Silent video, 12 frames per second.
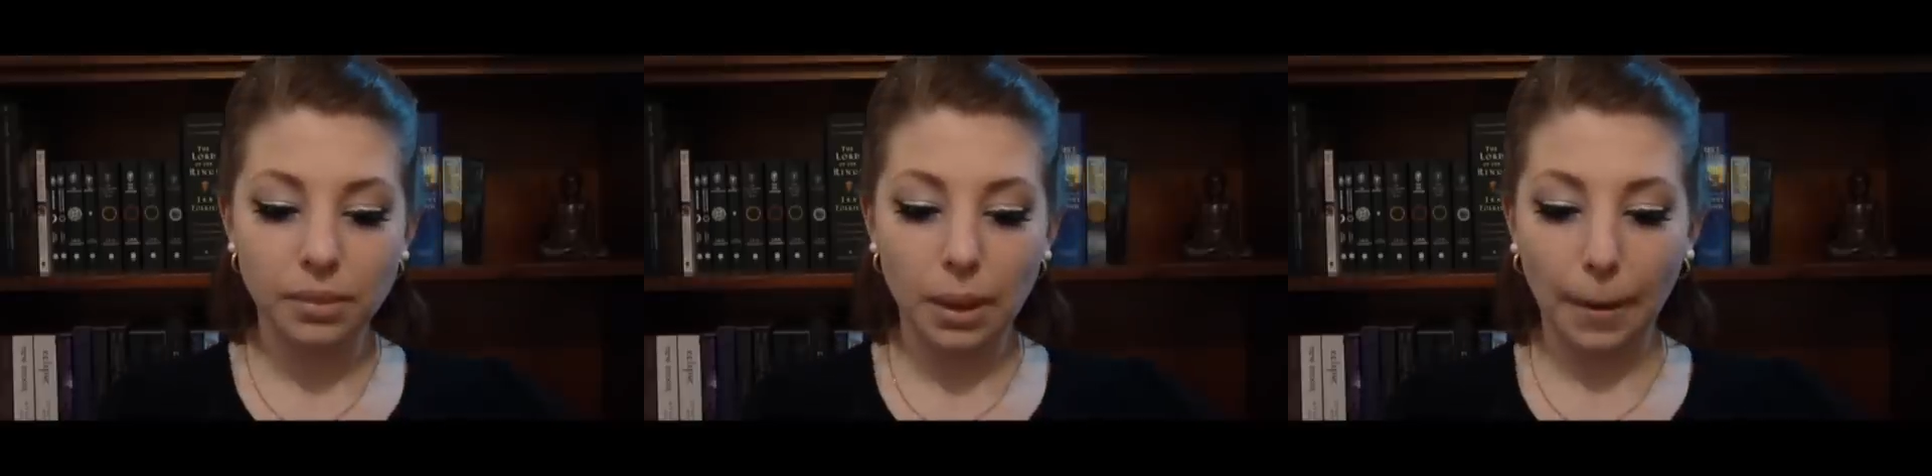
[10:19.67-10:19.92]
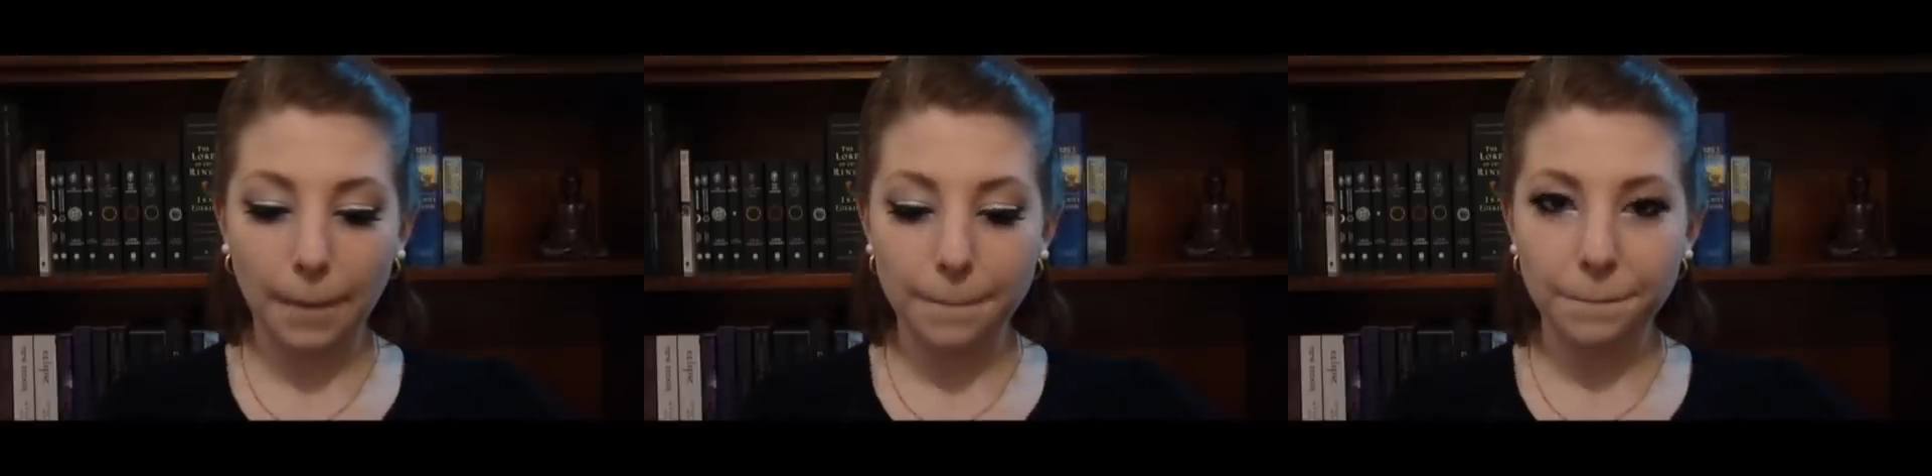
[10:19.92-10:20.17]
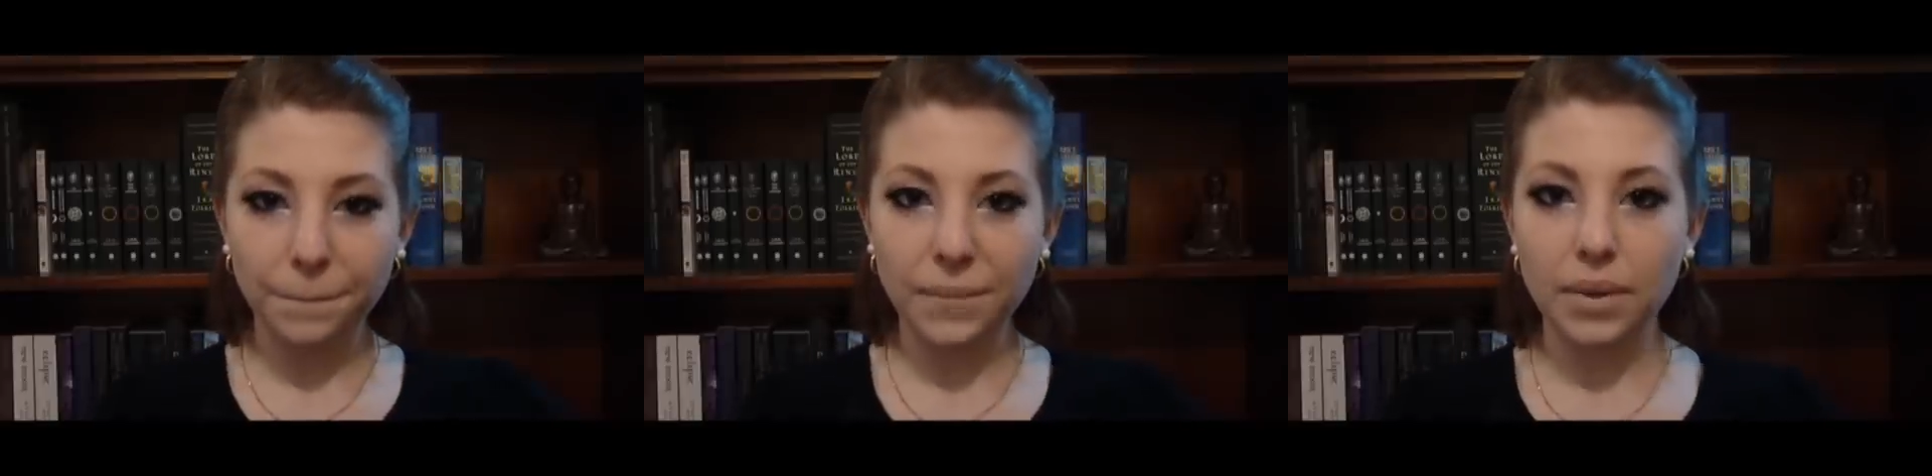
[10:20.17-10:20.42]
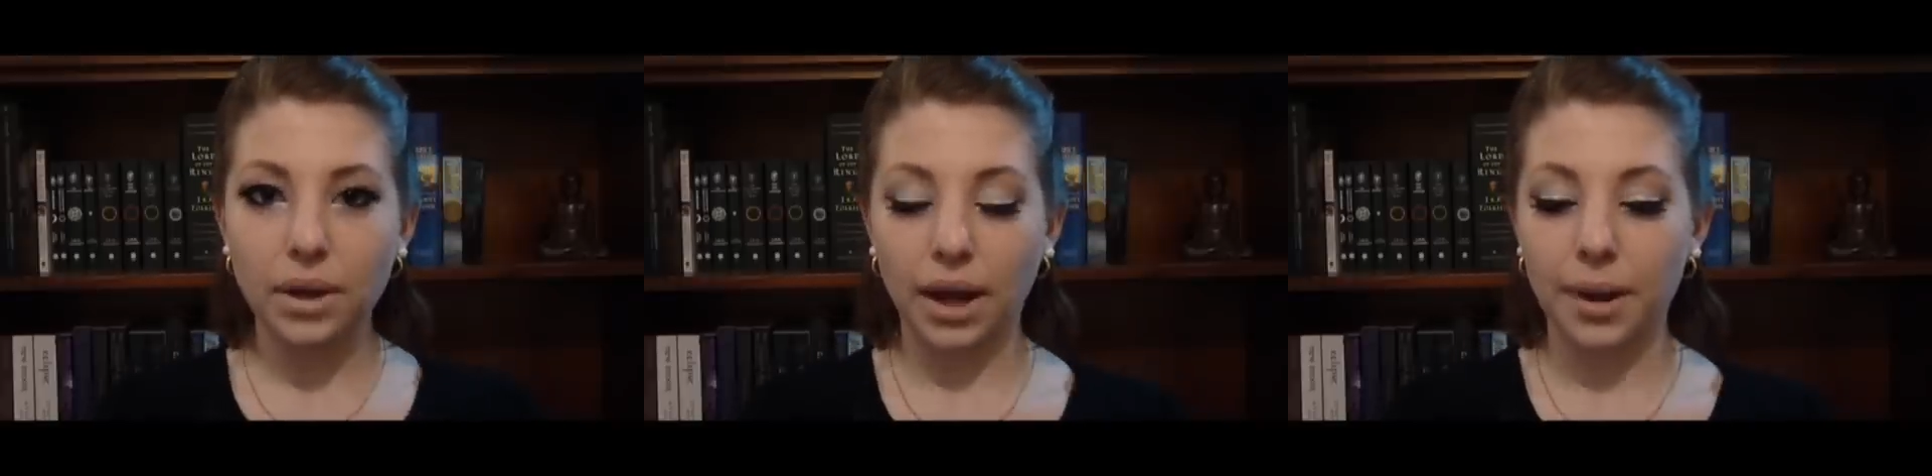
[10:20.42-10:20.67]

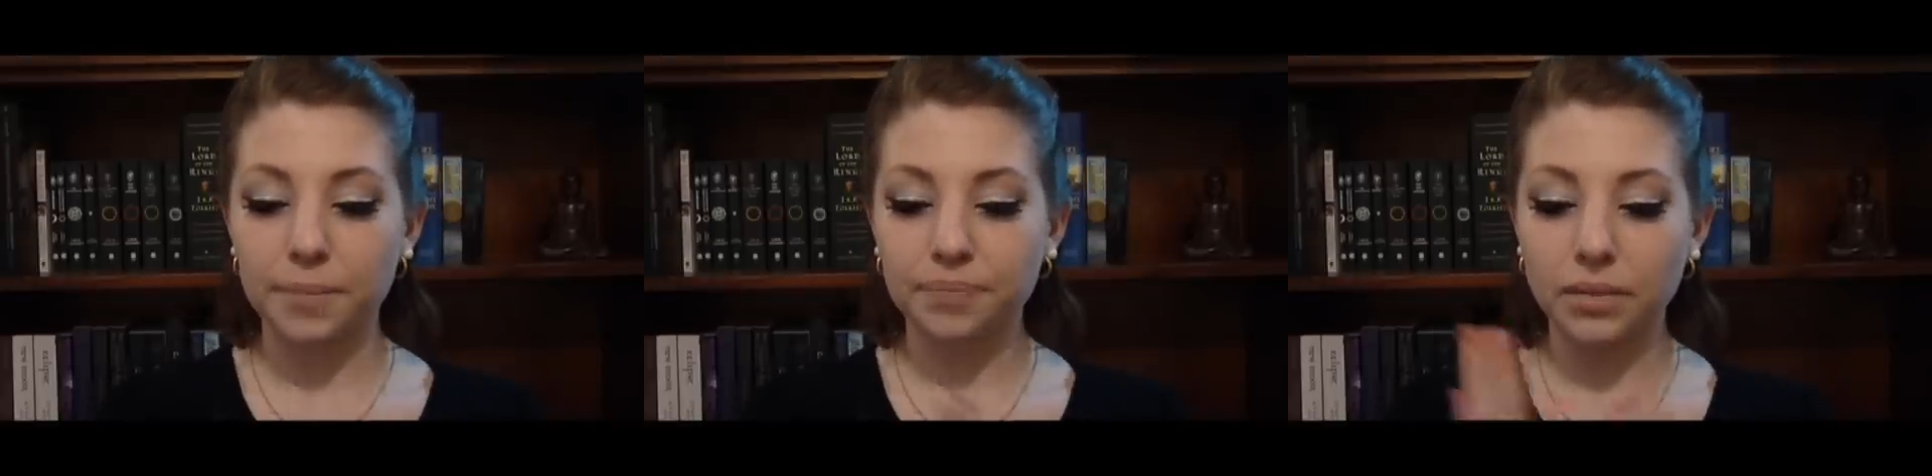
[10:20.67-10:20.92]
Okay,